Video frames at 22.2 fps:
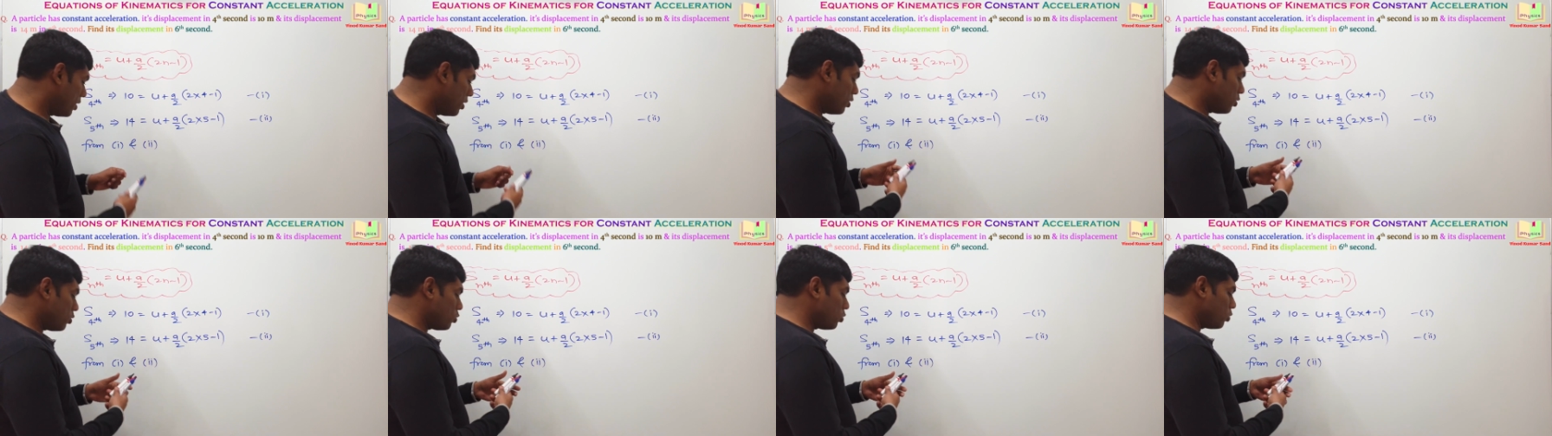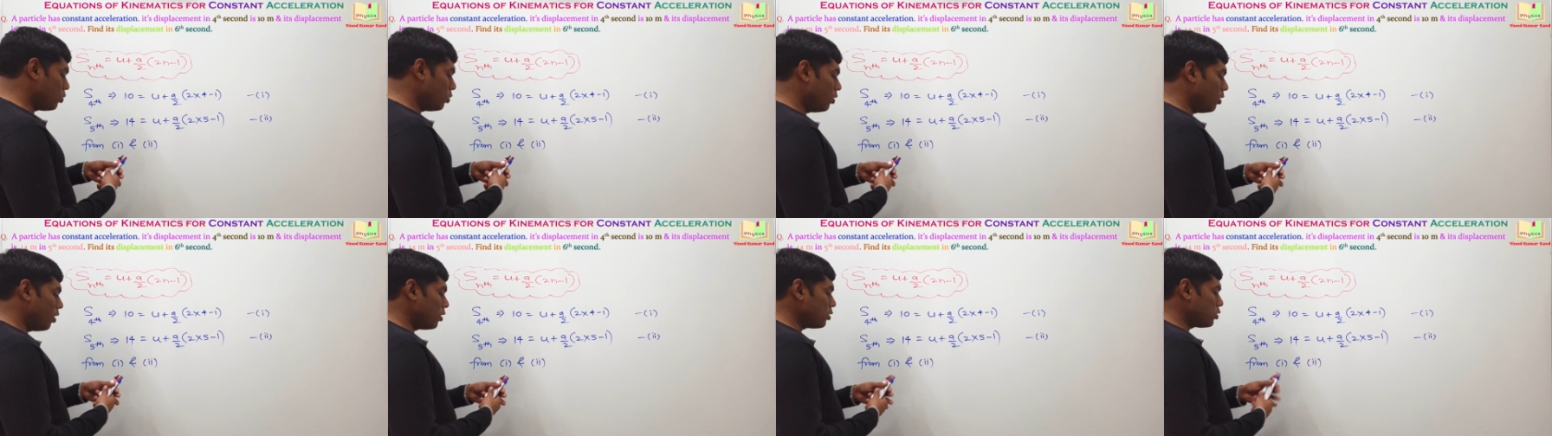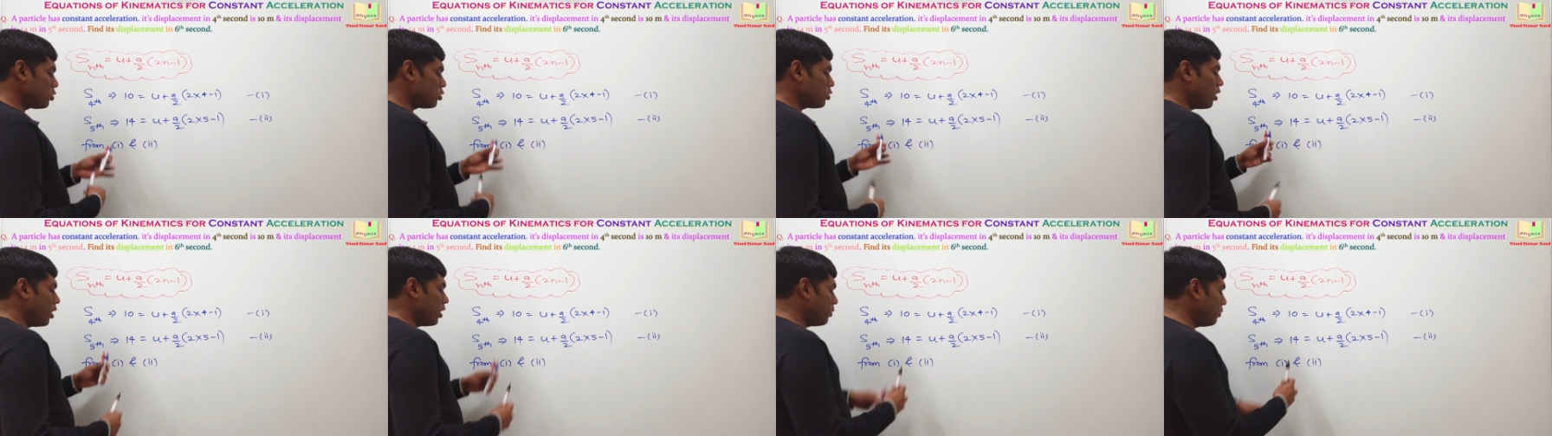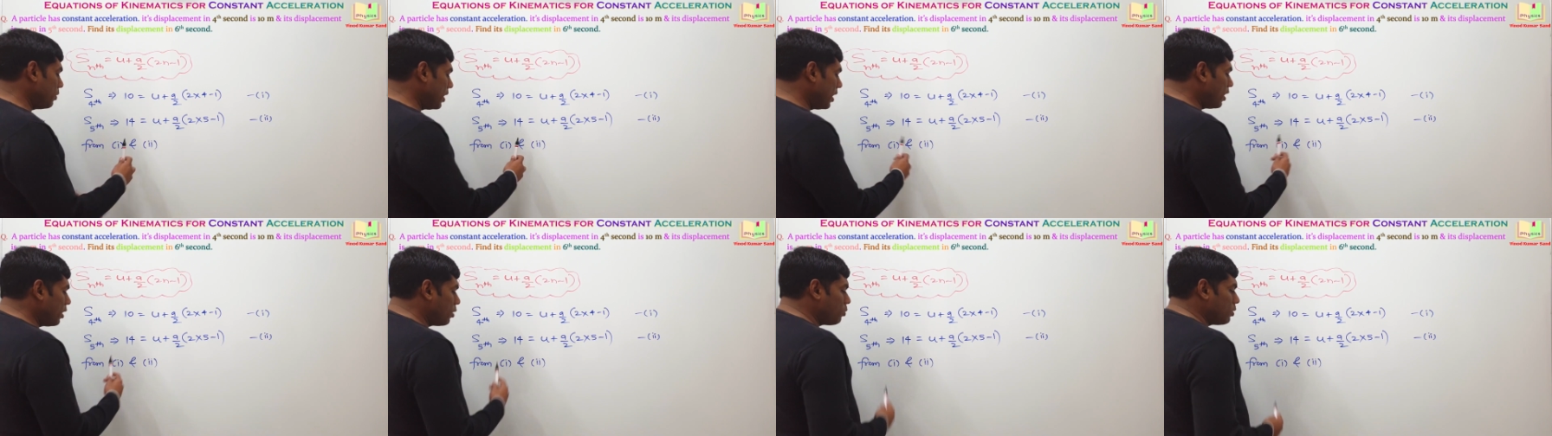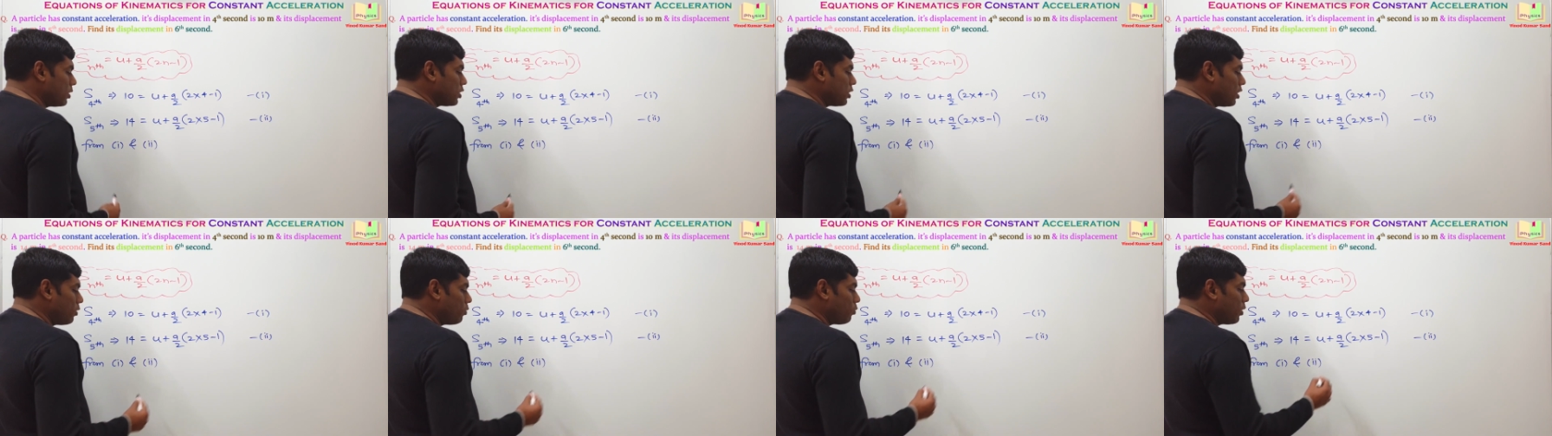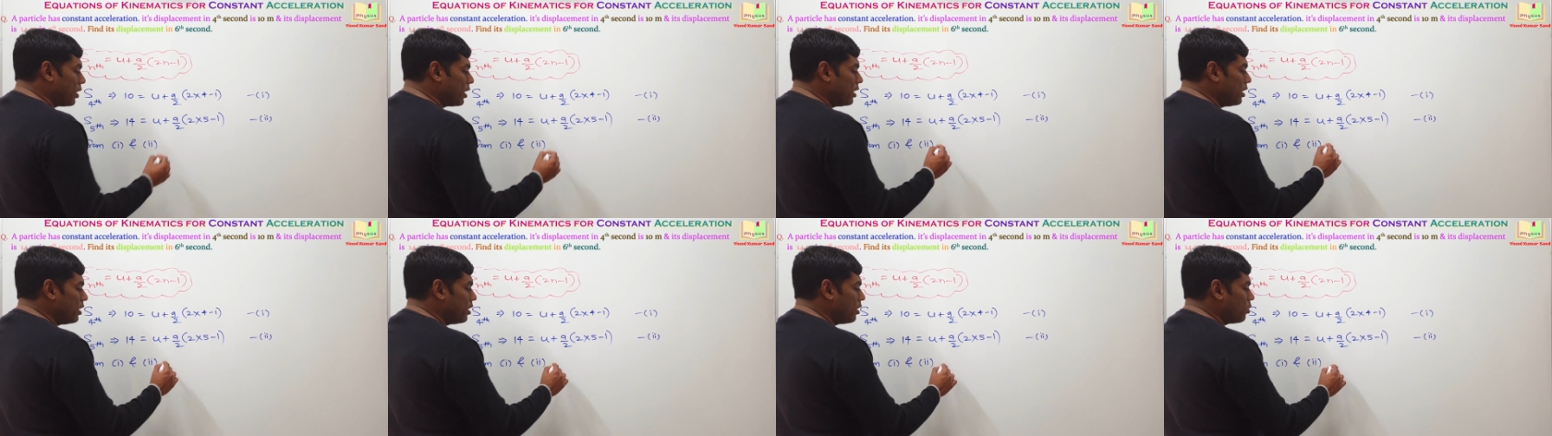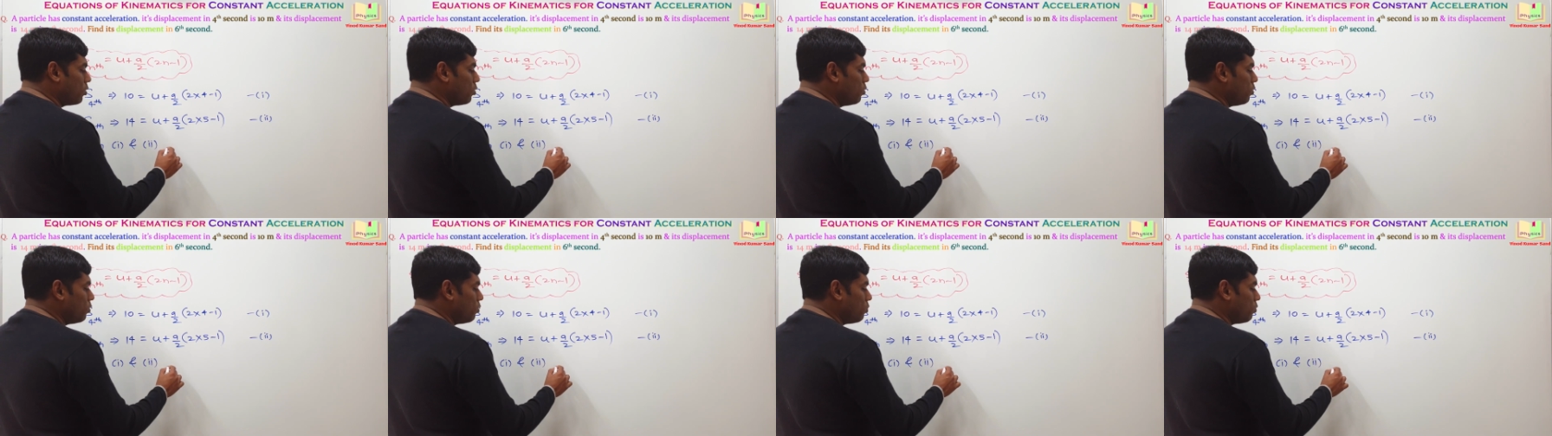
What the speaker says: So on solving equation 1 and 2,